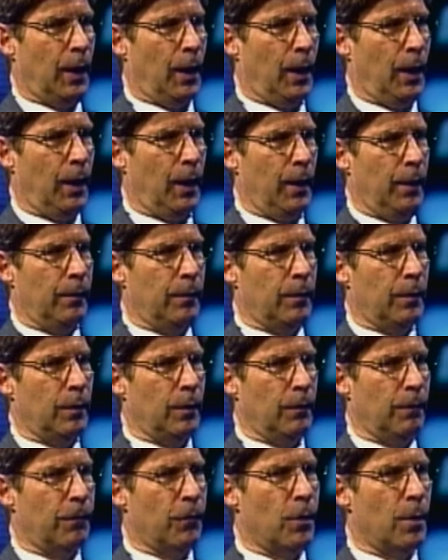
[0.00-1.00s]

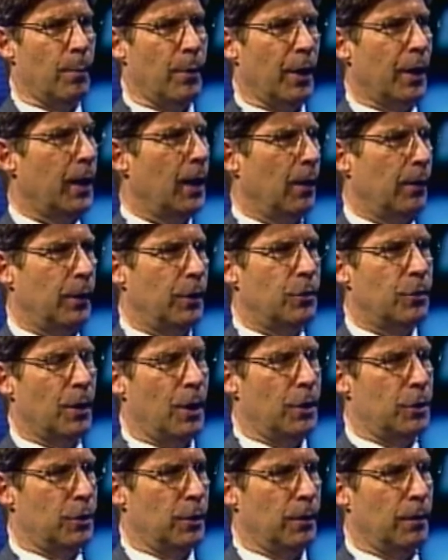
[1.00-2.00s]
The former county
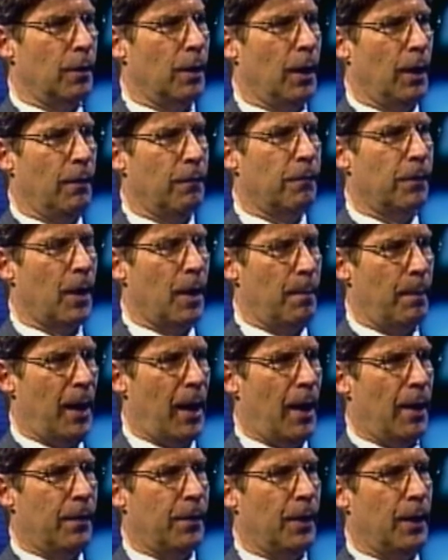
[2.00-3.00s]
treasurer, Fred
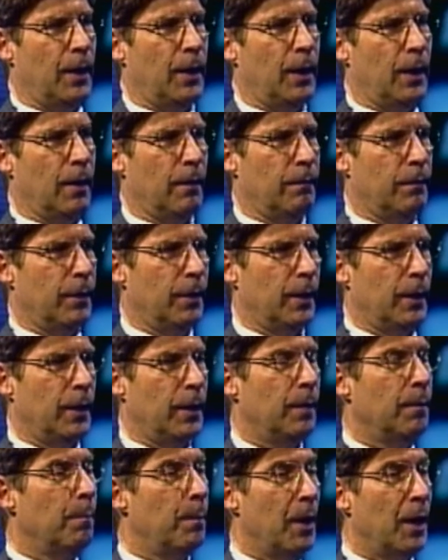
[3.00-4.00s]
Bathon, had a
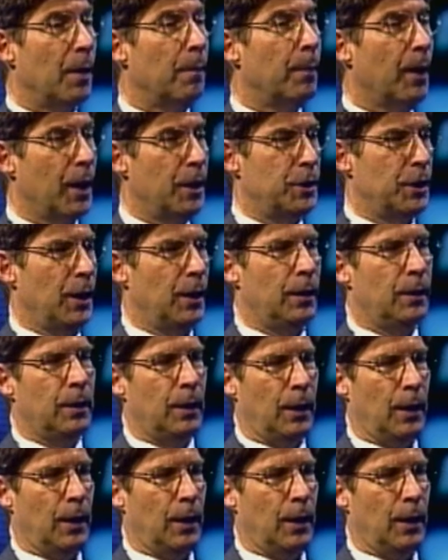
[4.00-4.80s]
very big budget,